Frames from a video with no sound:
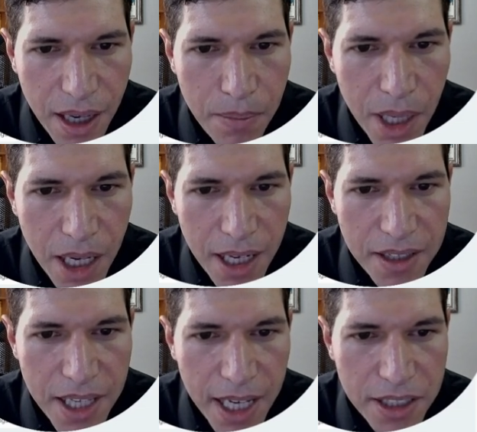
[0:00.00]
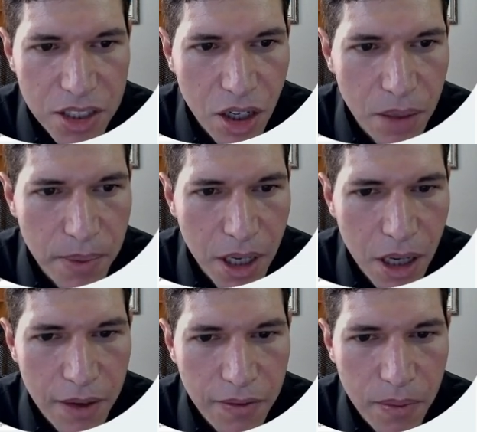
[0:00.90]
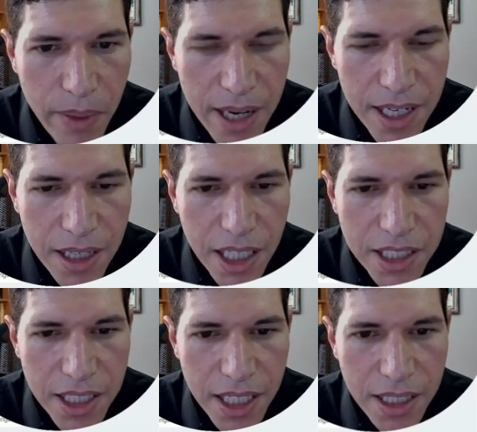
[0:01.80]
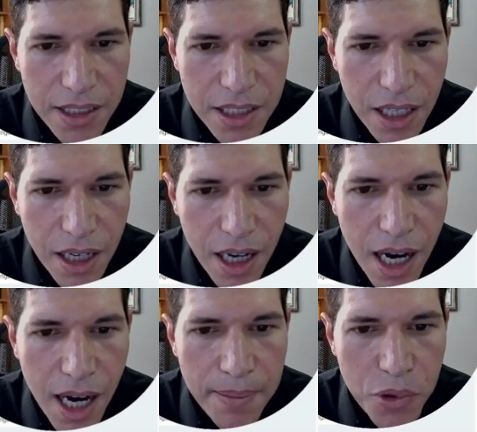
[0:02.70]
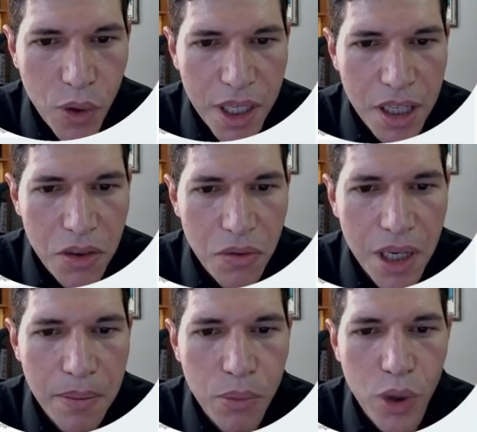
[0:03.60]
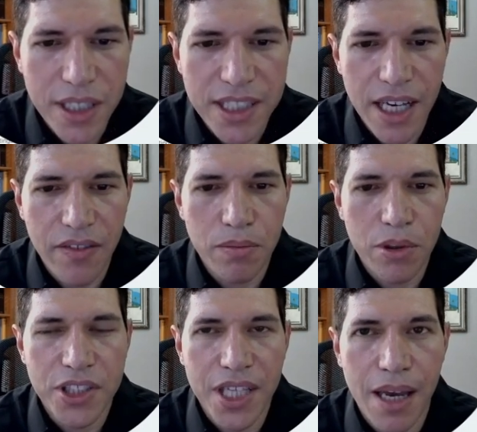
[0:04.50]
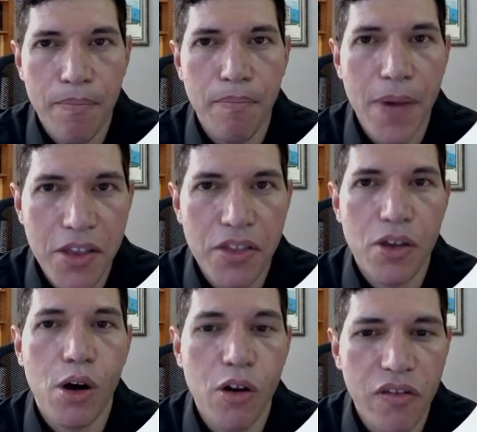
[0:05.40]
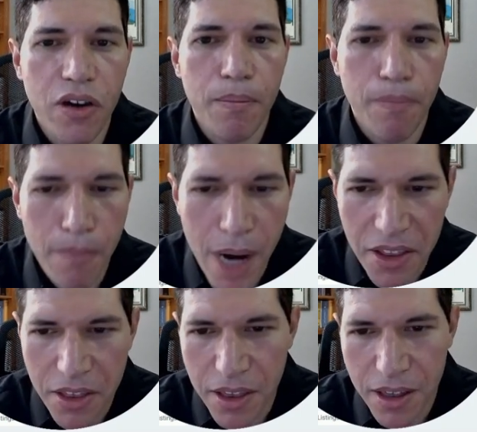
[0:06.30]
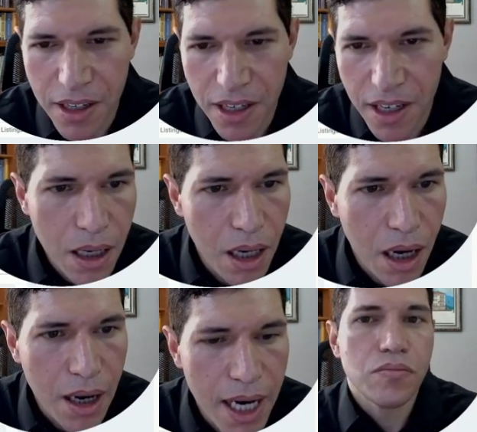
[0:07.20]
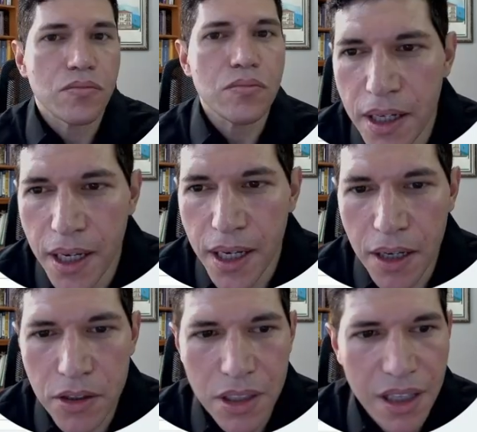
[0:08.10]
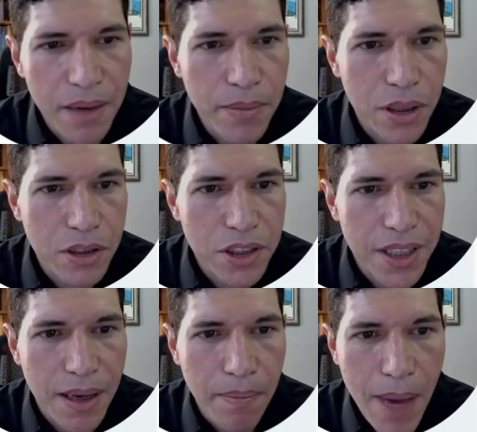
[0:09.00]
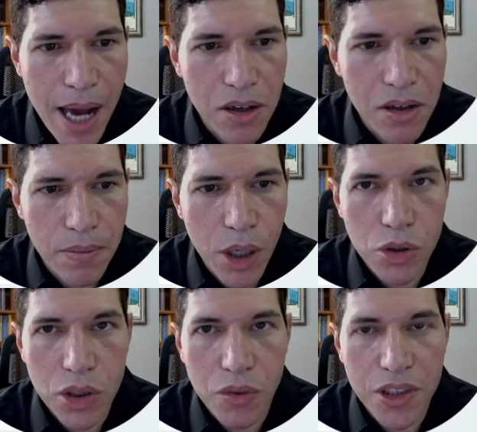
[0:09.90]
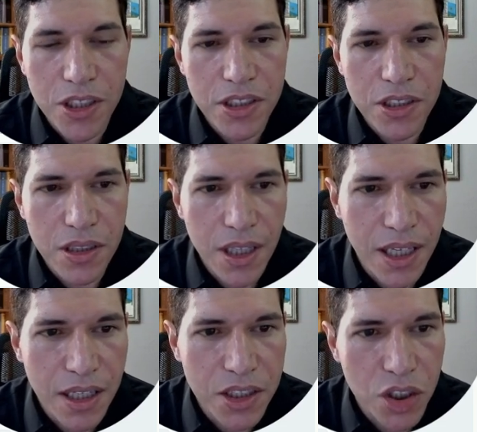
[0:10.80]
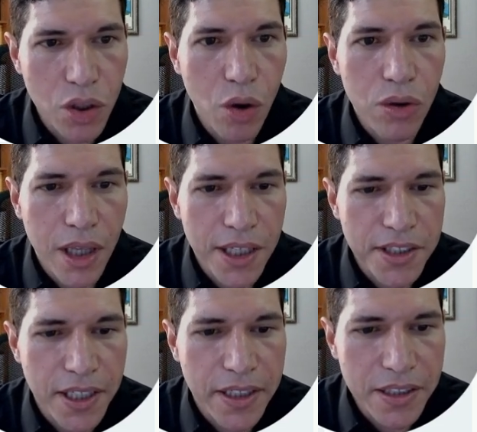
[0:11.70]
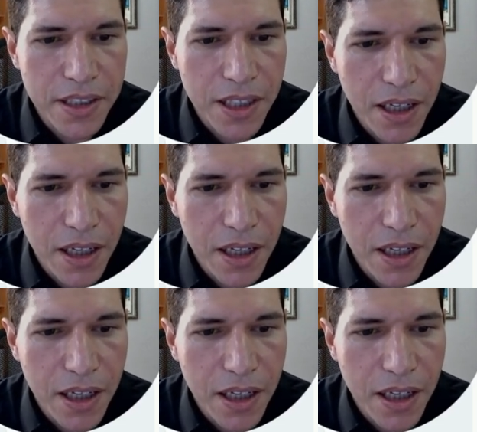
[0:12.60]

Median days in RPR for pending listings up 23.7% month over month. All right, here's the numbers that matter the most, which is the sold listings.